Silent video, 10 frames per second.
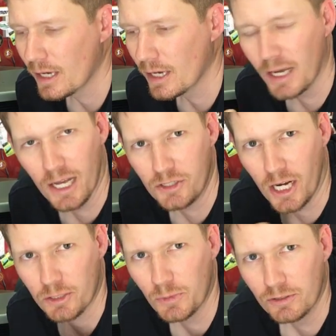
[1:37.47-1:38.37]

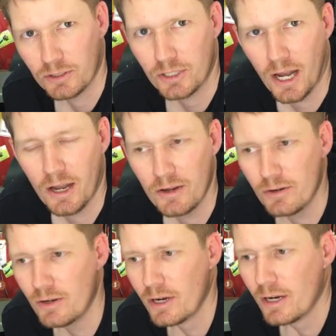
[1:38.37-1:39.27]
adjustment.
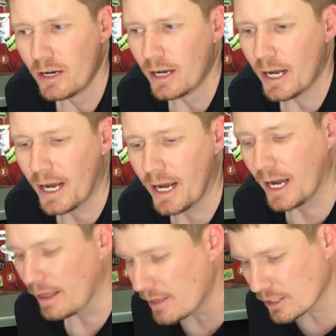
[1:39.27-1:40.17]
So
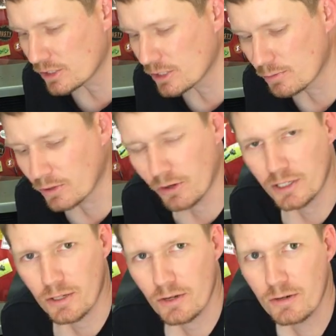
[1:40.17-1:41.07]
that's just what
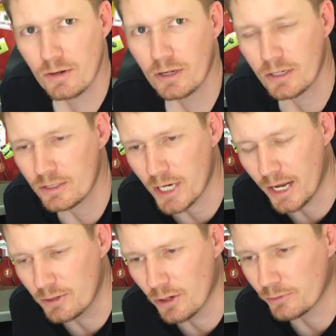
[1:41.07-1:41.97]
I do.
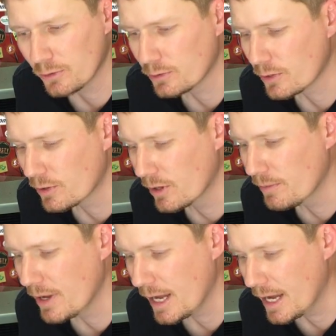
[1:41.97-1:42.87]
Chains off all the
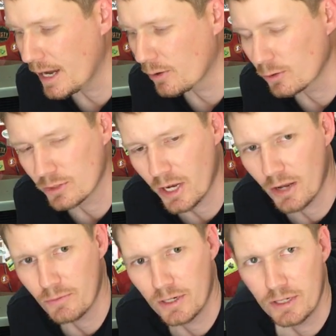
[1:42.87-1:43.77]
time.
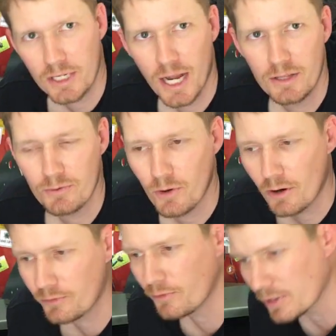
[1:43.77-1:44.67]
Also, when your chains are
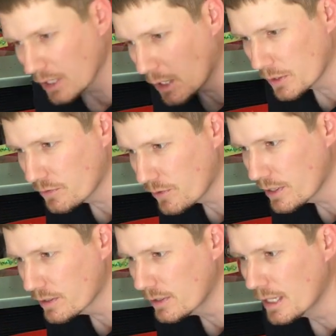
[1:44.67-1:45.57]
off, if you lower your
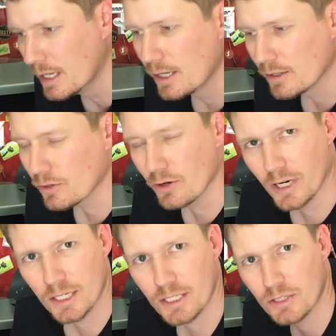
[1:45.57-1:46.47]
reel, you're
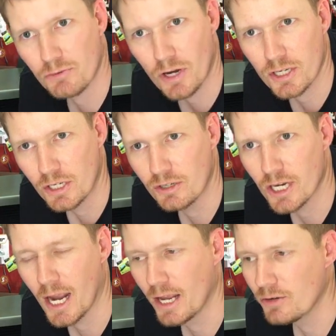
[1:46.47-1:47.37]
not actually stretching your
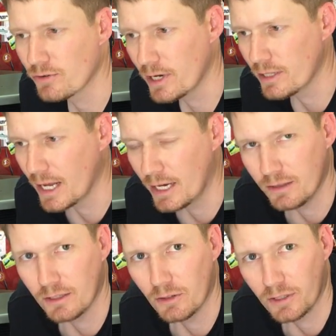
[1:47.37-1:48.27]
chains or
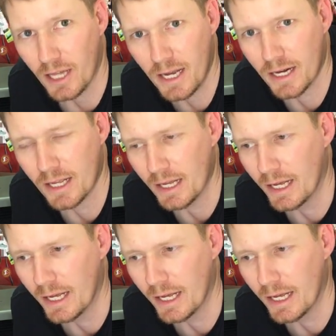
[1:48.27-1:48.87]
anything like that.